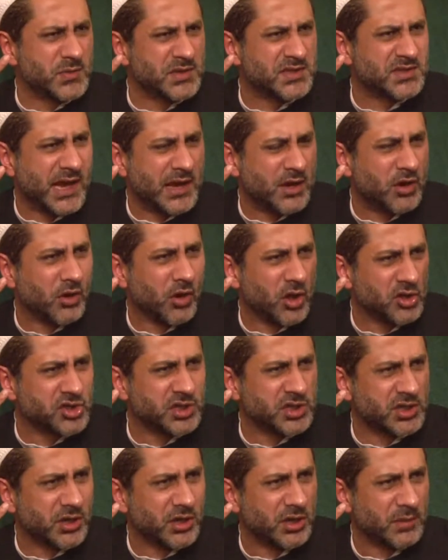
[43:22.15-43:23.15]
with
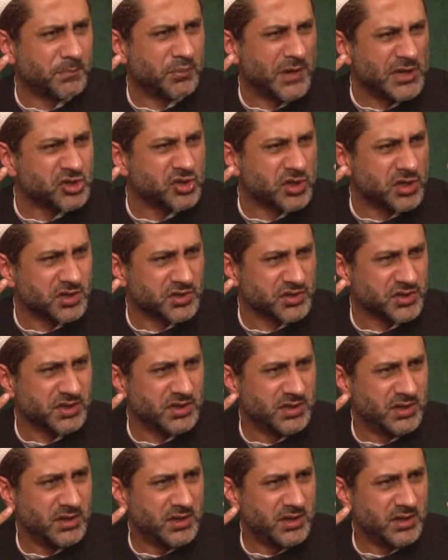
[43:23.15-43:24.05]
psychological pressures,